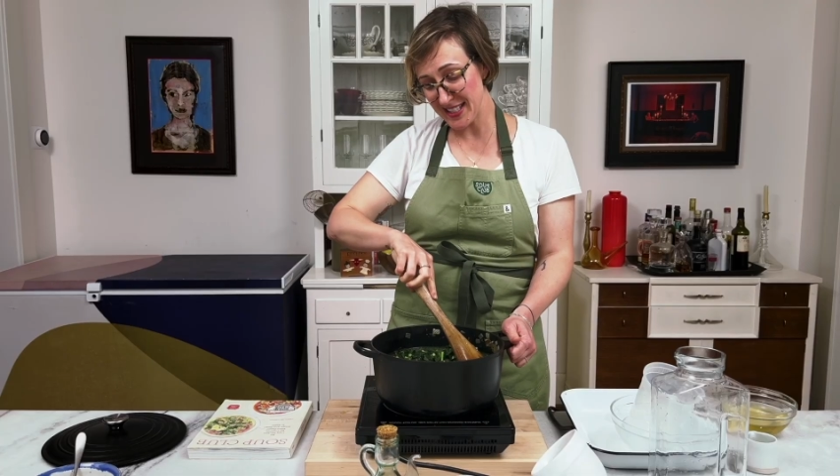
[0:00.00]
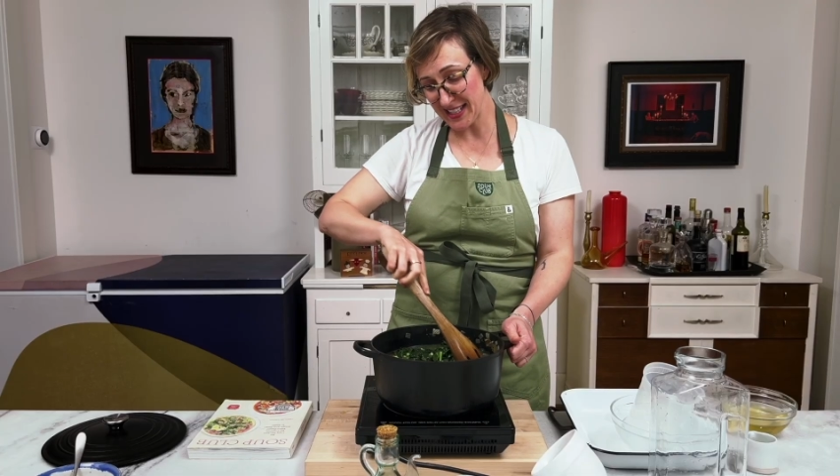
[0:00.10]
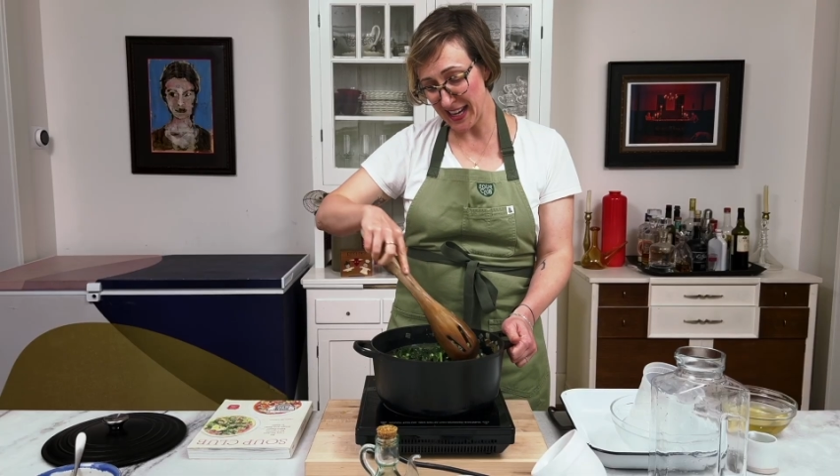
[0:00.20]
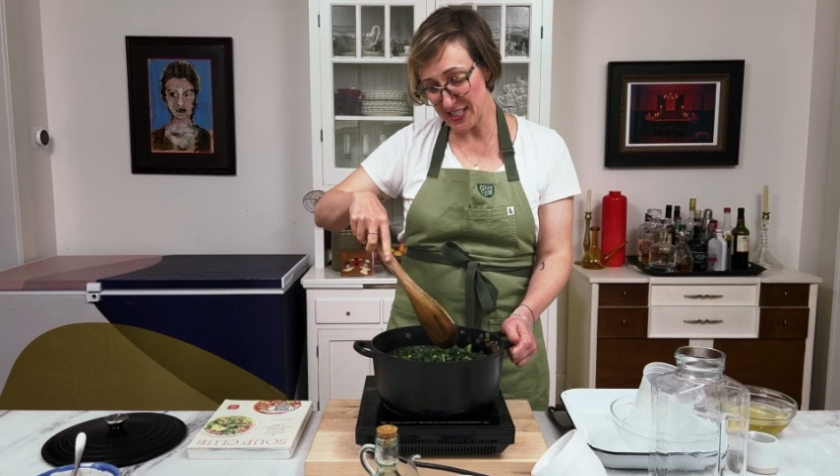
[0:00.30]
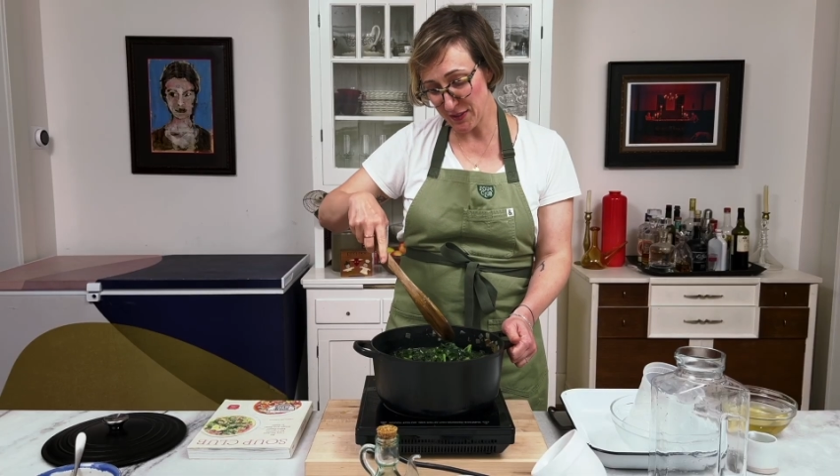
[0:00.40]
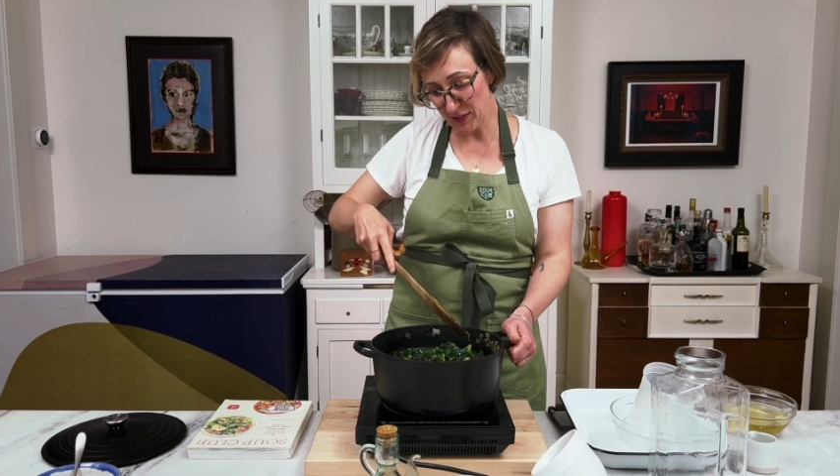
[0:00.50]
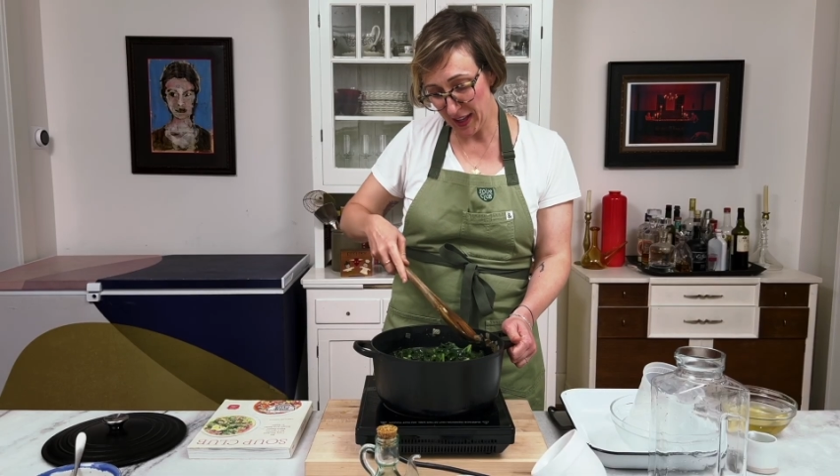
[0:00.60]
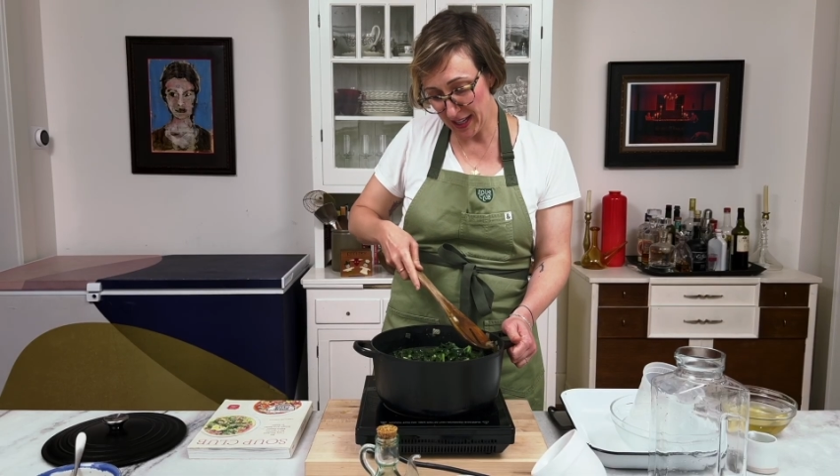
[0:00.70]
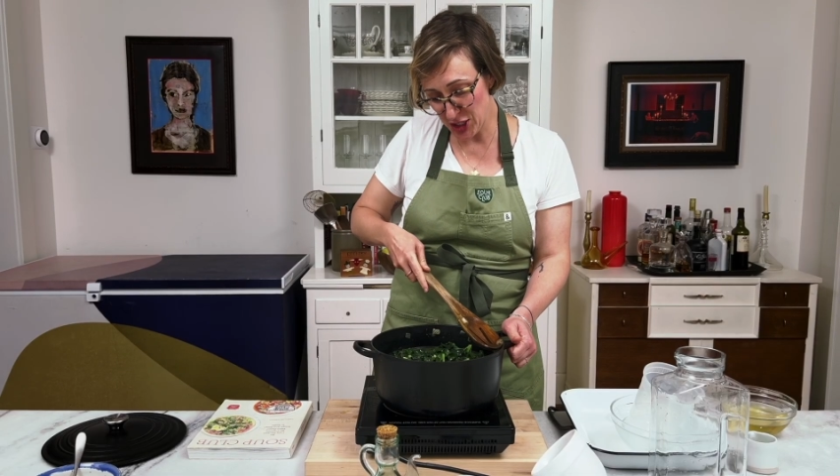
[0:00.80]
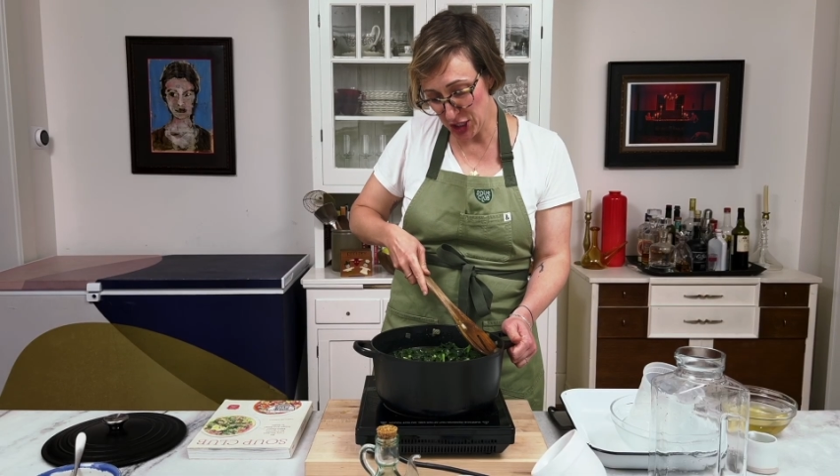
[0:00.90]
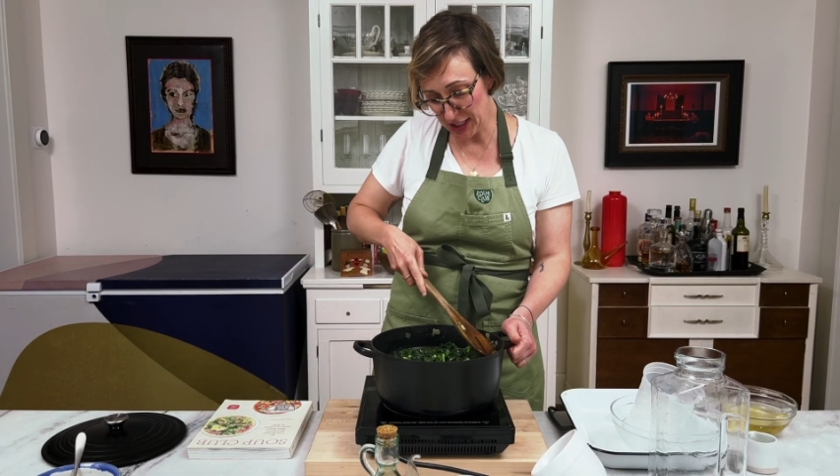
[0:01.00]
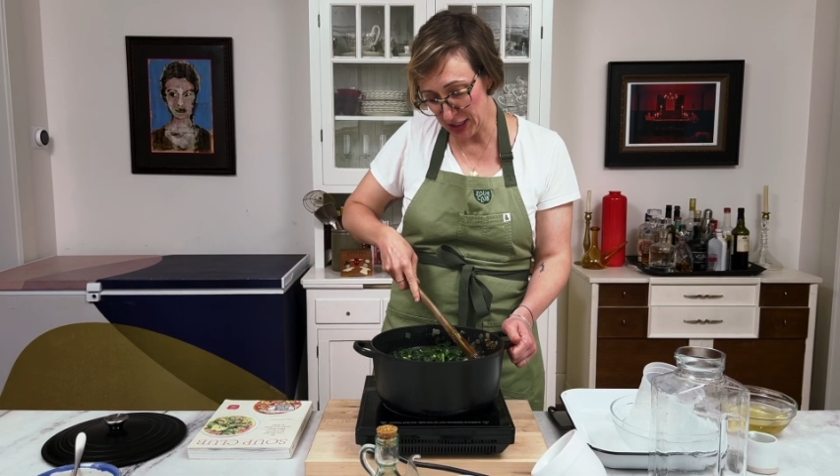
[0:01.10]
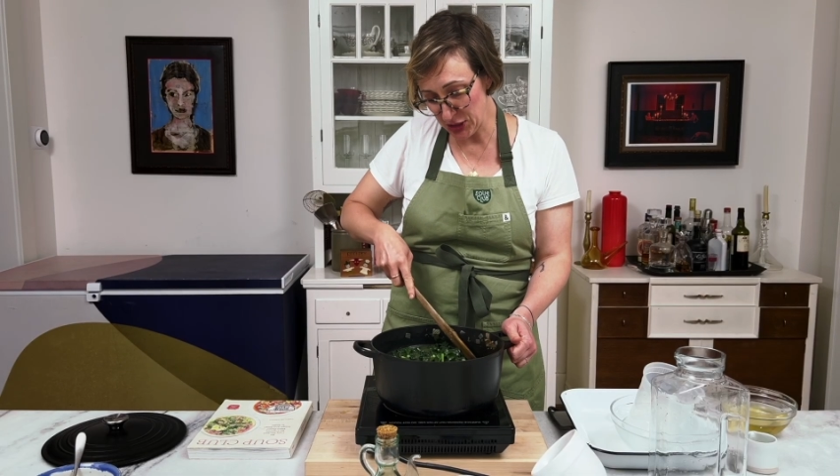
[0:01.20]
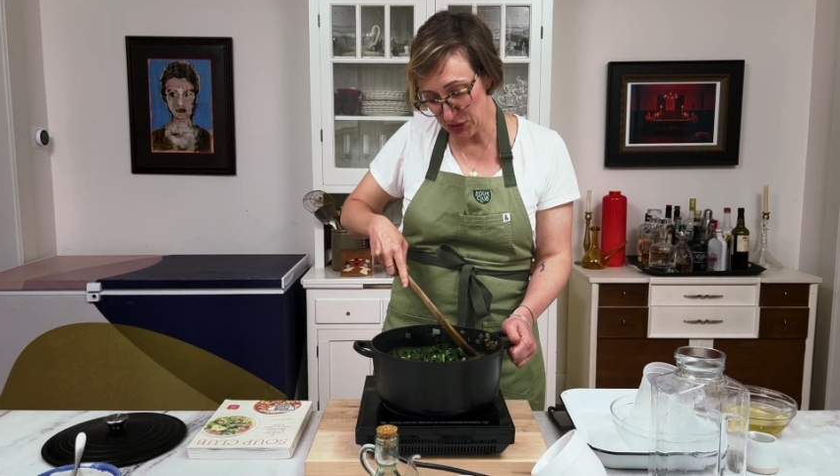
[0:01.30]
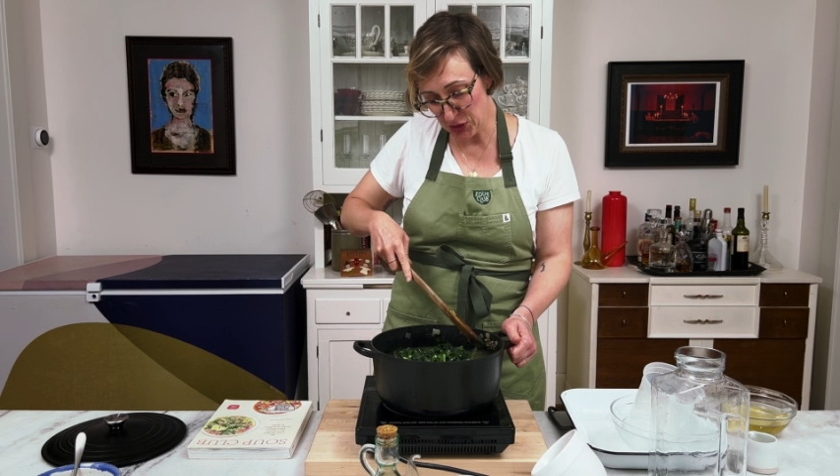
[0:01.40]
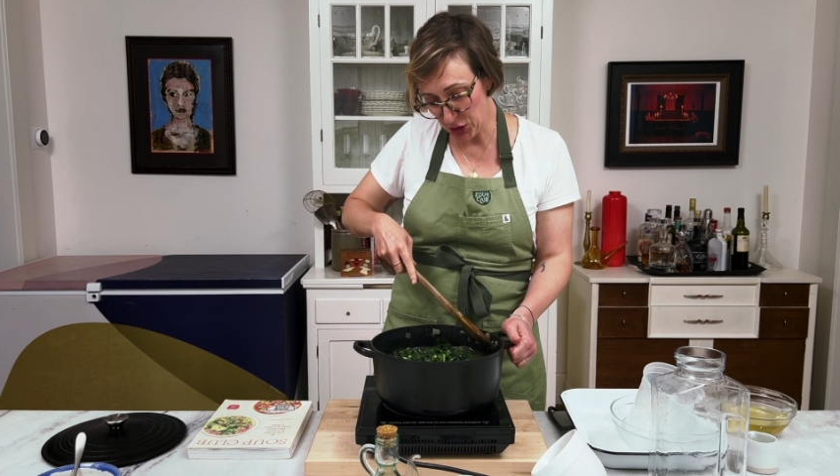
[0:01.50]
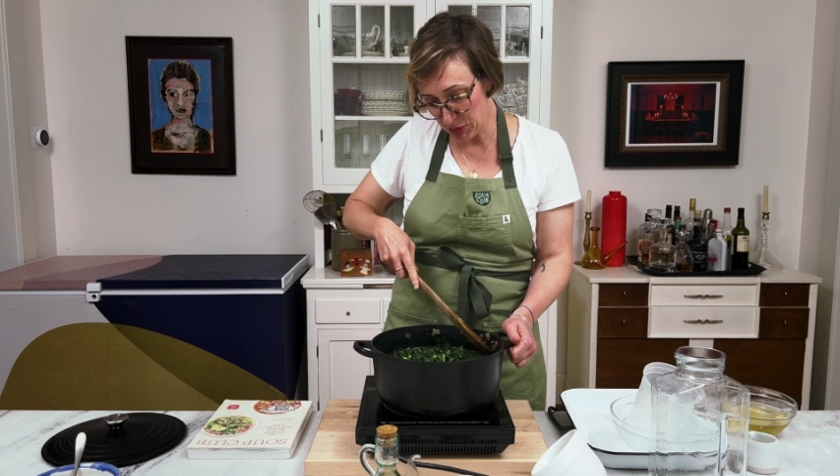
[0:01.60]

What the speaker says: kind of like chicken noodle,